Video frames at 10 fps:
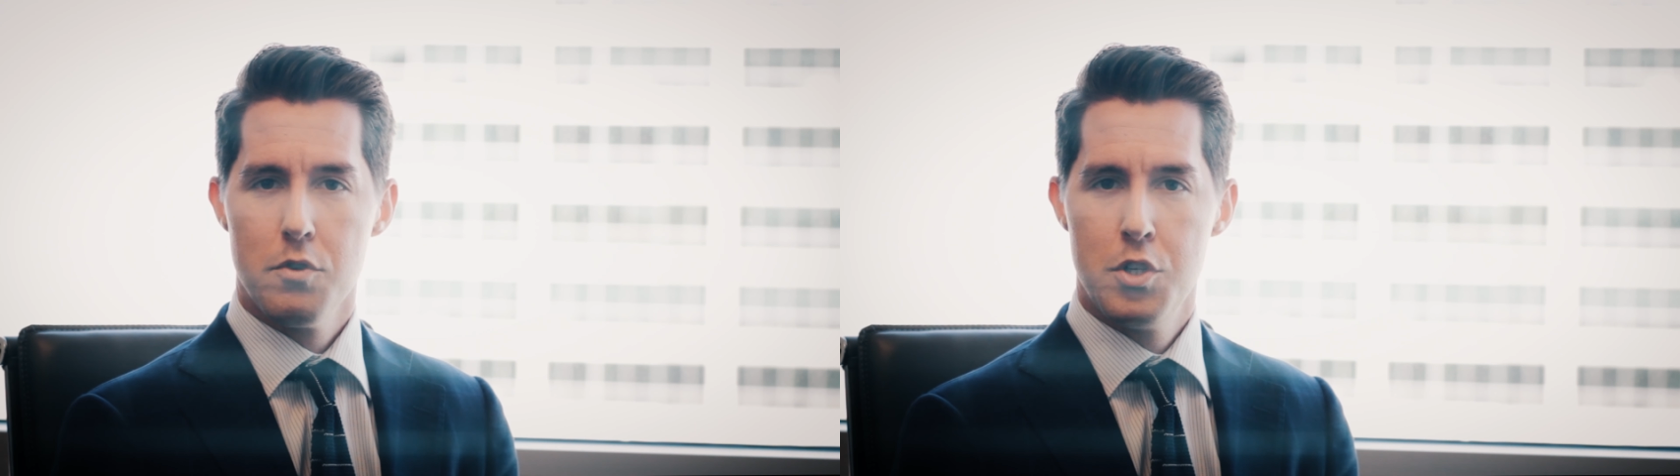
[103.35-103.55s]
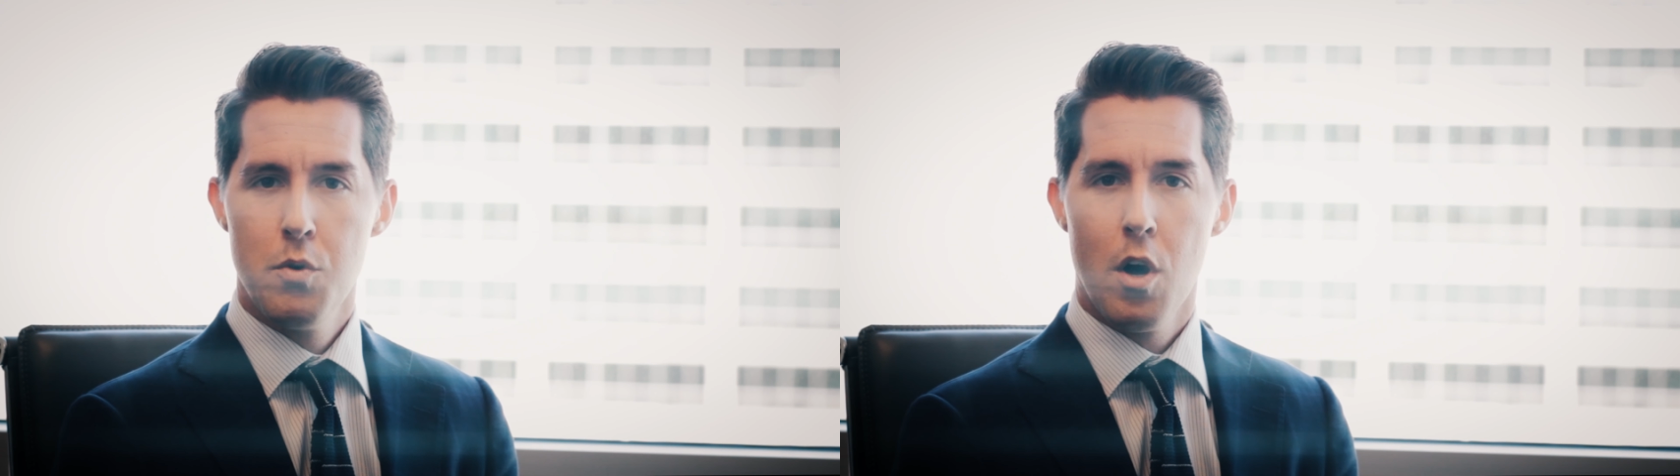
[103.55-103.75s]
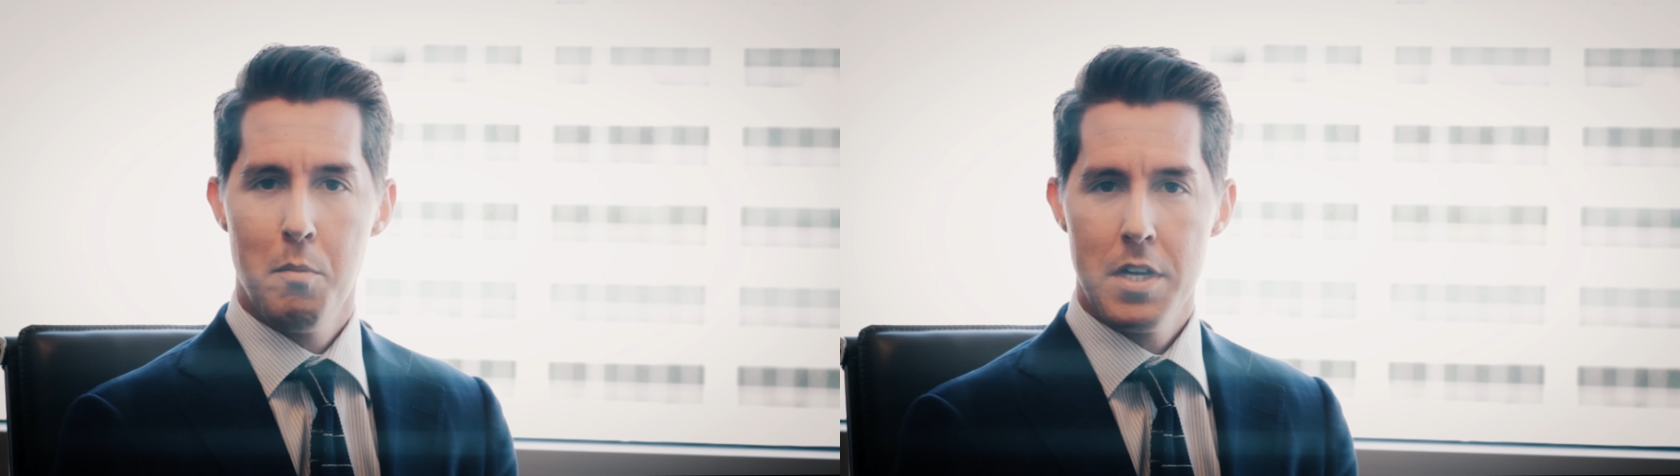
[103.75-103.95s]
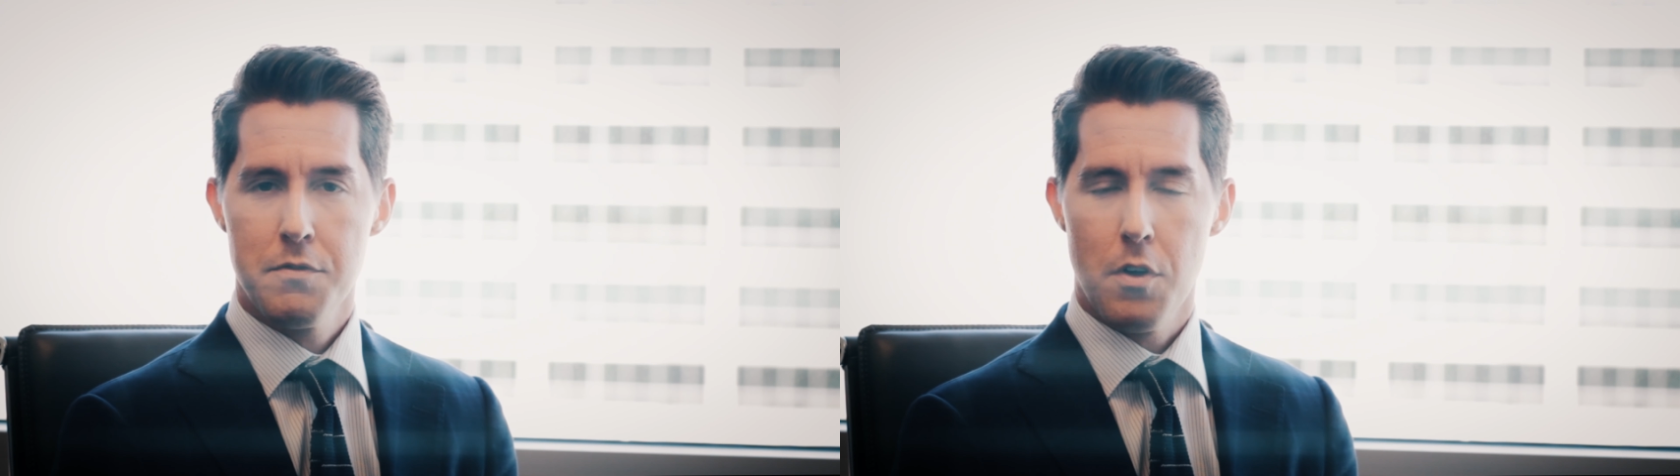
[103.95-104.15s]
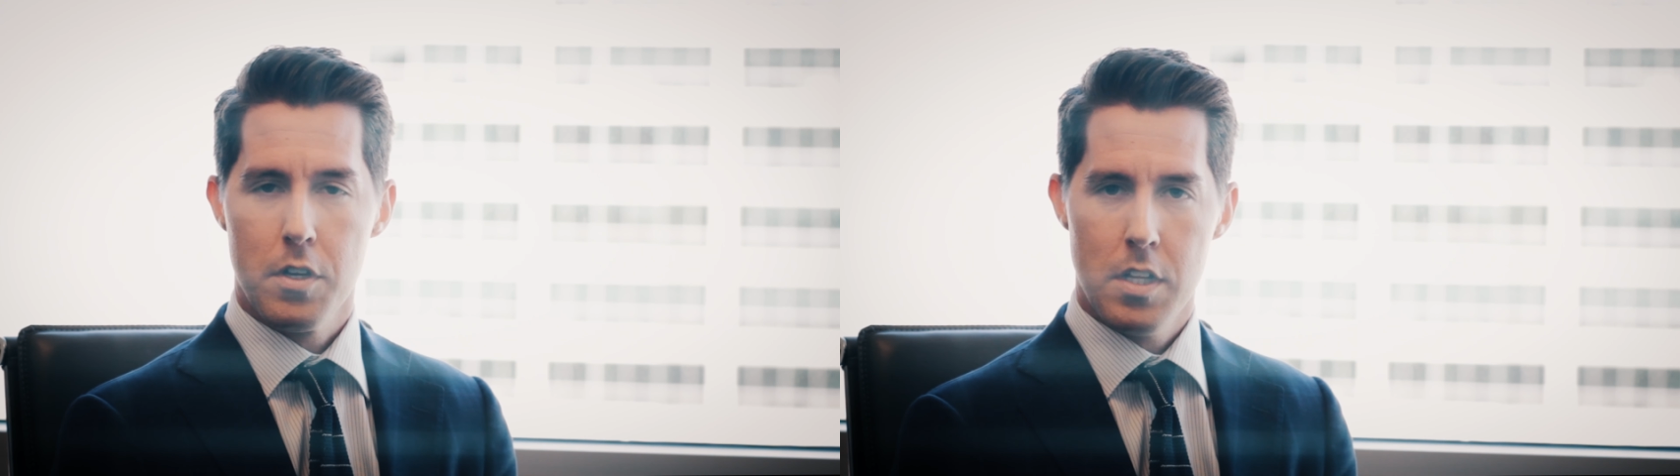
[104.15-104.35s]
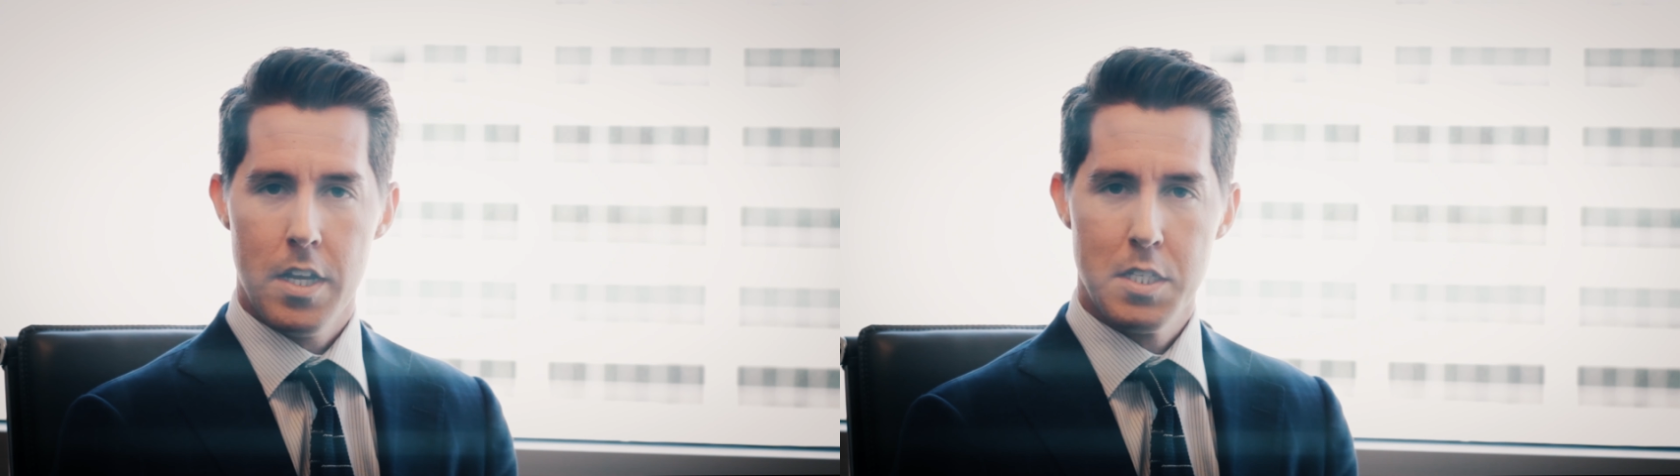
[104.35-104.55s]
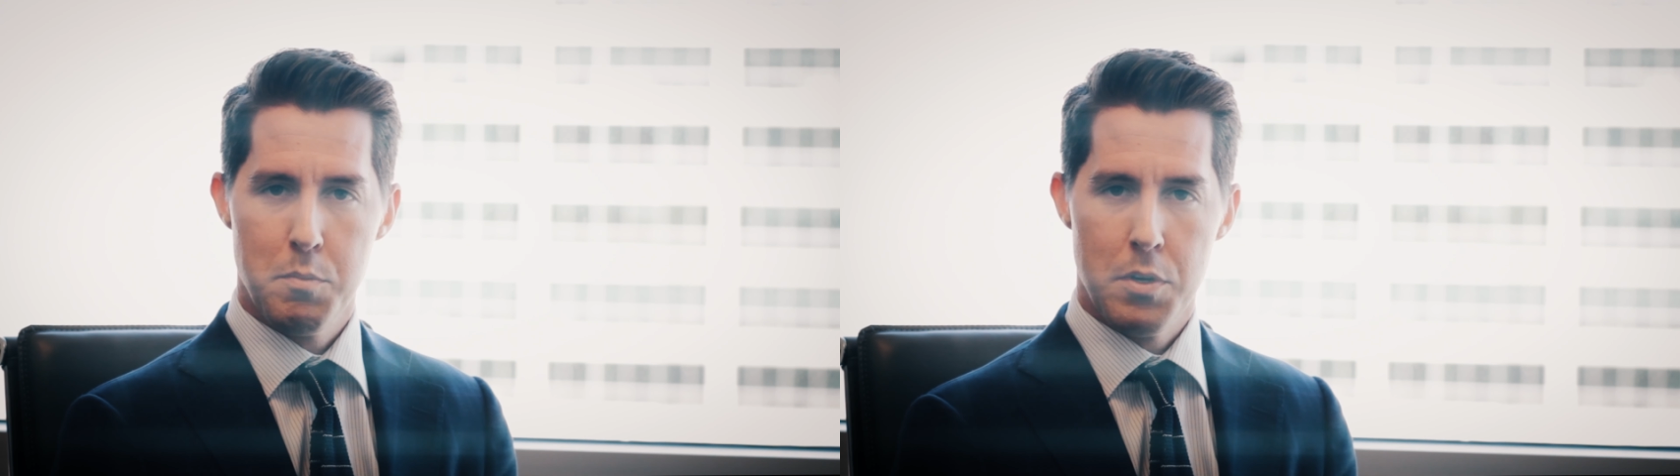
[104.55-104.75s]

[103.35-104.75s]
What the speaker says: do our best for our clients,